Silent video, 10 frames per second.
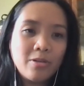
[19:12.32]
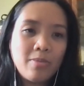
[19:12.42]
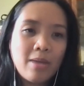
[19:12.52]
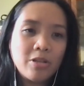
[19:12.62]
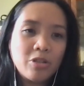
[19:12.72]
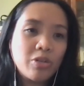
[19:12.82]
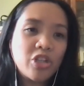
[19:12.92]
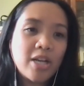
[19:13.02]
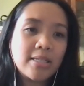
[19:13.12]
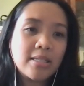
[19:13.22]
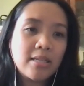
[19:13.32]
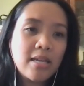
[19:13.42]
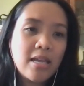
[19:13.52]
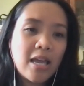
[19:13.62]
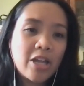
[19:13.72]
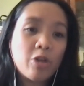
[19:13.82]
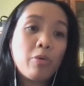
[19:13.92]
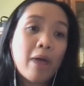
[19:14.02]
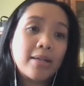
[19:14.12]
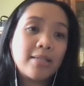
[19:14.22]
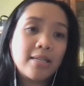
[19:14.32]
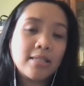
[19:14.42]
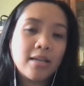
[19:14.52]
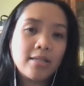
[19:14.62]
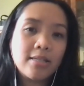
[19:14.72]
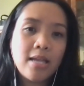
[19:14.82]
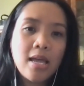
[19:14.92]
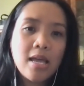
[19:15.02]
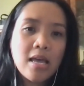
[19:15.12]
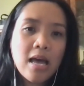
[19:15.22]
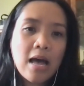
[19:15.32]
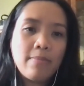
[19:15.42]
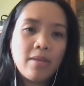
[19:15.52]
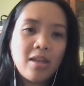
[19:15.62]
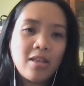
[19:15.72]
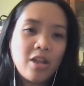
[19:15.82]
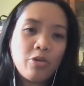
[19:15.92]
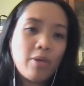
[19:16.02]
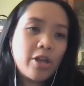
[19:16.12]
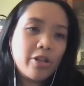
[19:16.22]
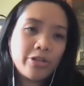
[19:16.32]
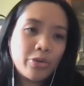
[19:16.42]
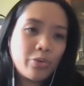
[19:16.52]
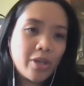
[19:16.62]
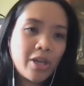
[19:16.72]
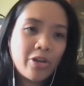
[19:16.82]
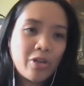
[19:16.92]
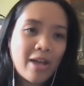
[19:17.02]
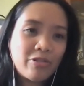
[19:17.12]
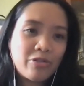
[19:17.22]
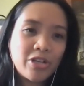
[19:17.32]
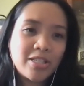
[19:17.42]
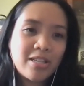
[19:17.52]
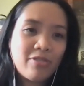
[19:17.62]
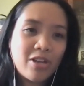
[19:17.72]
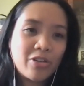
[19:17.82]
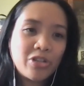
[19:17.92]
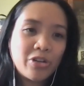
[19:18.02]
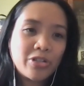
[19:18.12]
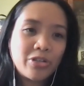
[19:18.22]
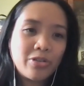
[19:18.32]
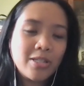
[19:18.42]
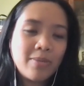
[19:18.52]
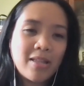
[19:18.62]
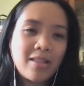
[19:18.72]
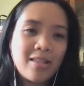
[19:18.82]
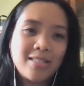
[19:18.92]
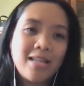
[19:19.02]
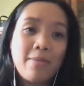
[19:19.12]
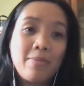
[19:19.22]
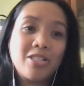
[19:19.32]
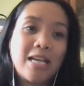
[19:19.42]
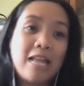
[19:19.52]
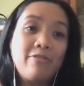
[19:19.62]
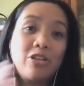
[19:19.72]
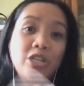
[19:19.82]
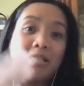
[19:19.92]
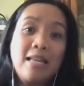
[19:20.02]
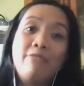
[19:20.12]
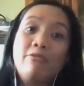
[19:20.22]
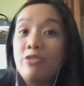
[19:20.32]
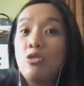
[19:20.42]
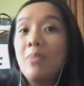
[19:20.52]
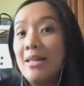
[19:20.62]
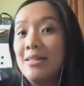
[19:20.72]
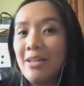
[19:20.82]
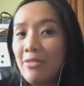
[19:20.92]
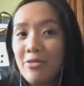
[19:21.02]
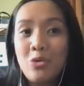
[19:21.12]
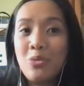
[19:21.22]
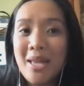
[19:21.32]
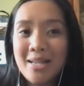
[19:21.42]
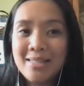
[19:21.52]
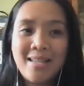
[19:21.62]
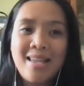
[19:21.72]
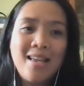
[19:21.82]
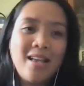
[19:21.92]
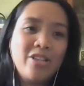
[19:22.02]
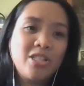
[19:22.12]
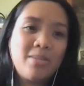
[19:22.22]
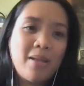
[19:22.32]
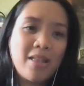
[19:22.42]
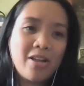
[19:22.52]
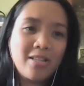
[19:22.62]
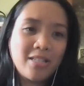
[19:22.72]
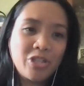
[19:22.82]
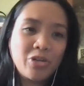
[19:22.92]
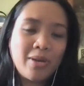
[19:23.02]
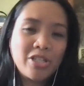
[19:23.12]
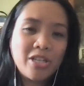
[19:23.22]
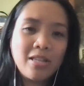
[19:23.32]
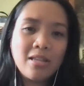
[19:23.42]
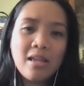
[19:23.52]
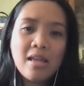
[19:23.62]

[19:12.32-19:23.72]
be able to adjust in our practice, because in a regular school year, you'd have to adjust every year to your students, but this time it's just kind of adjusting every few months, every few weeks, just depending on the situation.